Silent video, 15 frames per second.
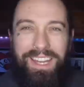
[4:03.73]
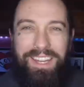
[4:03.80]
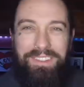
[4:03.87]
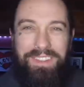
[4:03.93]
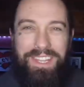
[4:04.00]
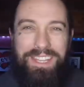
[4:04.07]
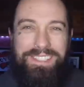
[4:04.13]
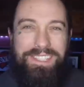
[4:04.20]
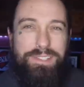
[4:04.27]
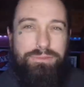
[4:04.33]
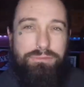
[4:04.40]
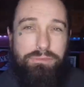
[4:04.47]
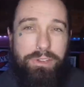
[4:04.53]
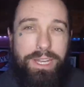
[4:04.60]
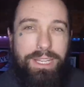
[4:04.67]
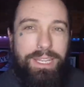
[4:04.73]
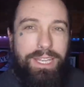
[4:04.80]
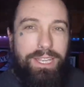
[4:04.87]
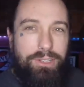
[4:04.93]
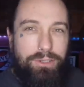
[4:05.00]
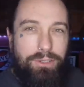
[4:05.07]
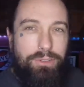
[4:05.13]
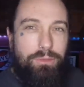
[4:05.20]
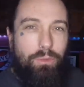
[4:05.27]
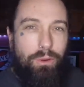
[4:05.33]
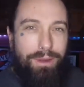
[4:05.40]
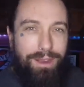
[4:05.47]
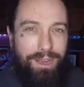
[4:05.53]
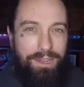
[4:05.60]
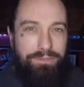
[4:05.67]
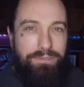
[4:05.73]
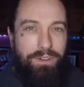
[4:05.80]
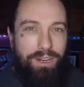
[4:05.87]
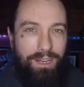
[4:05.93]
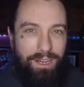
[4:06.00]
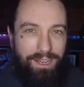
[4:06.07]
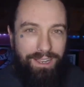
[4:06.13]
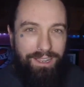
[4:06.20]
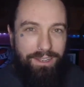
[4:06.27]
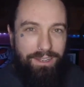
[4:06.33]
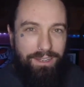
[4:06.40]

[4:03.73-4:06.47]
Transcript: and this is really good Wi-Fi.